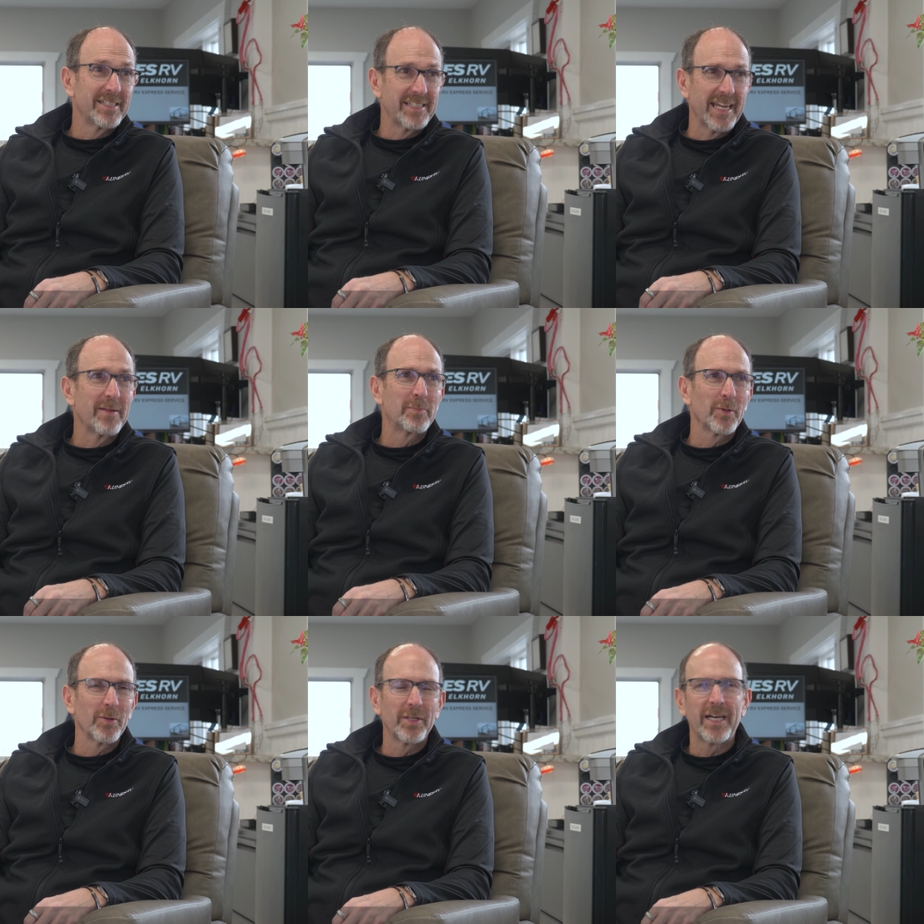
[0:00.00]
It's
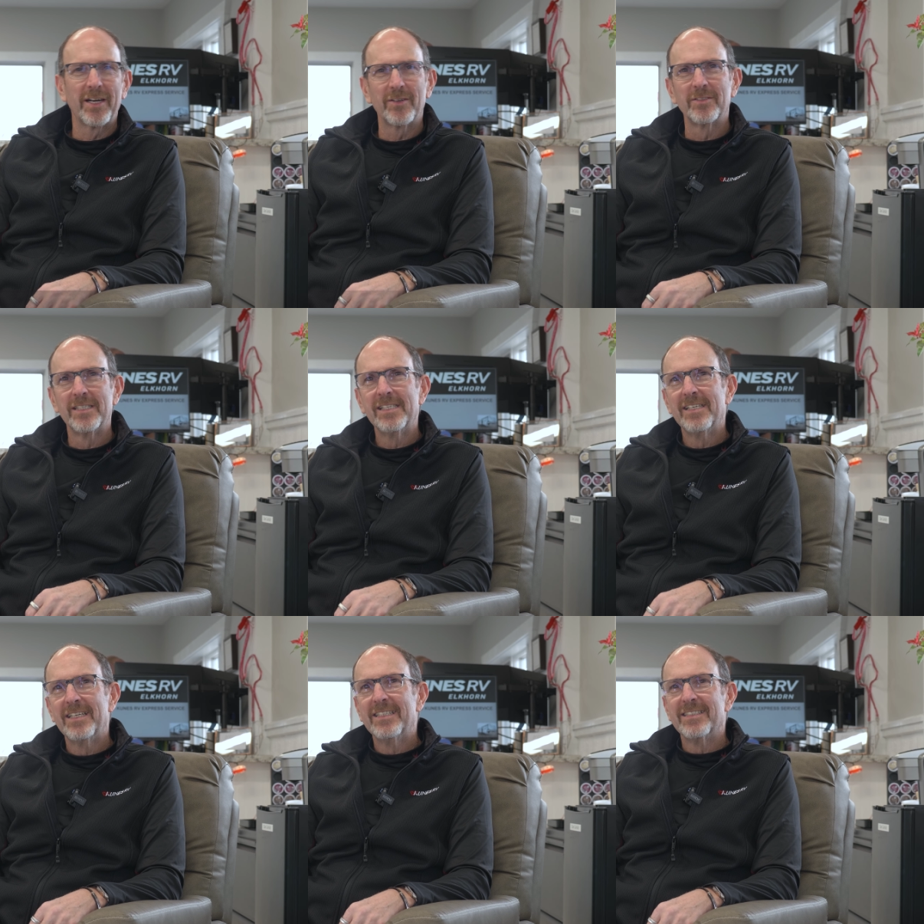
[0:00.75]
April now,
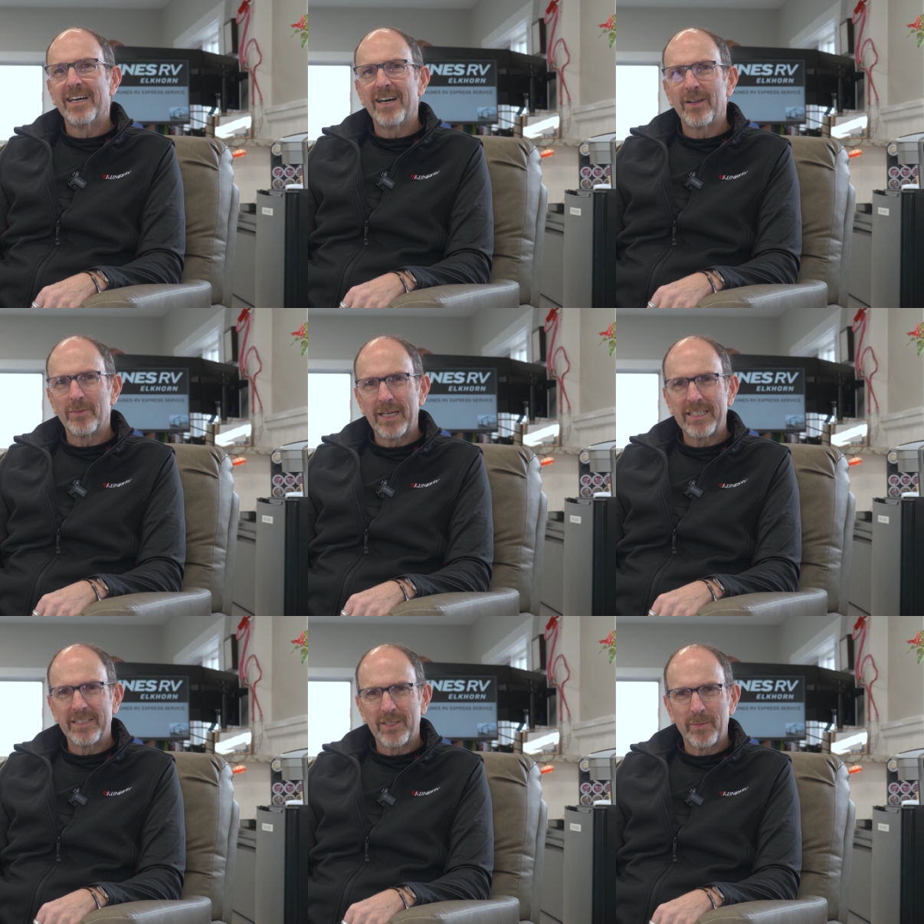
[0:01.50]

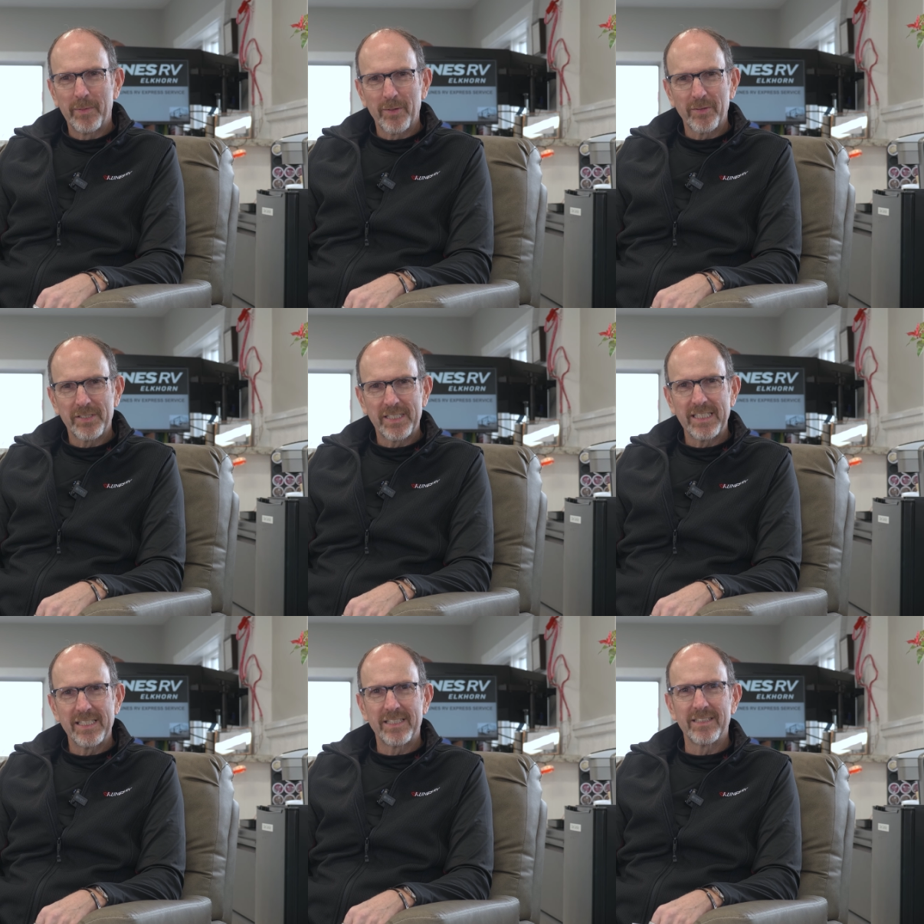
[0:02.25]
right into the middle of the
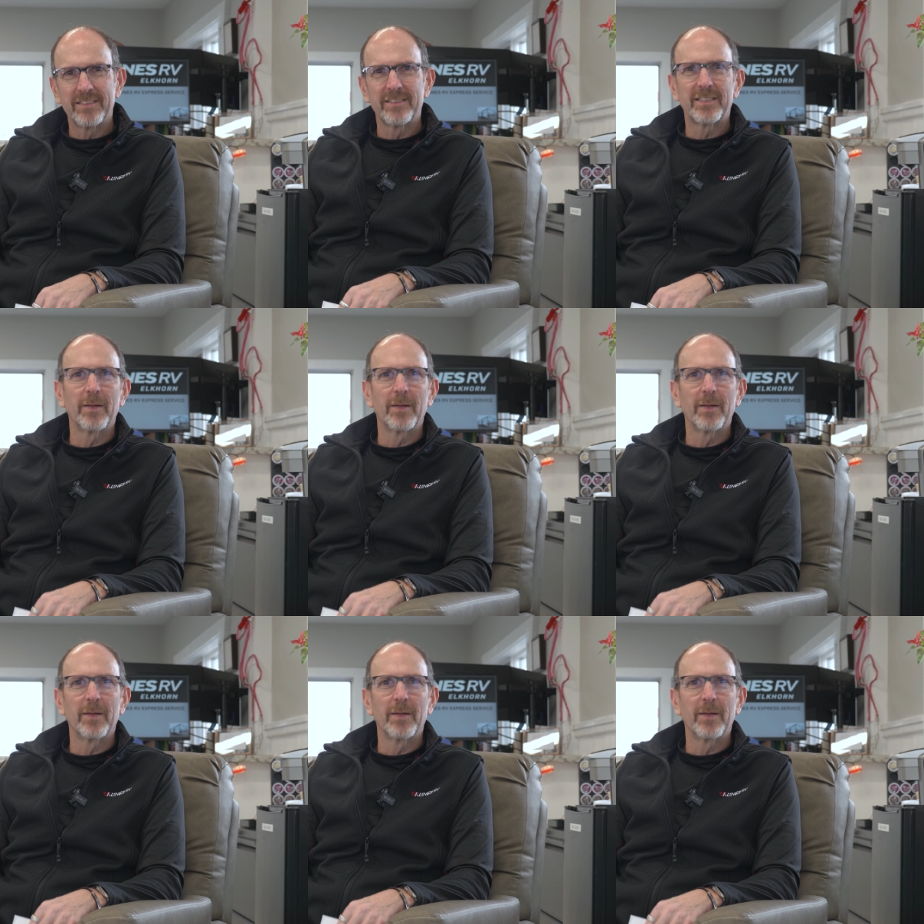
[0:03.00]
season.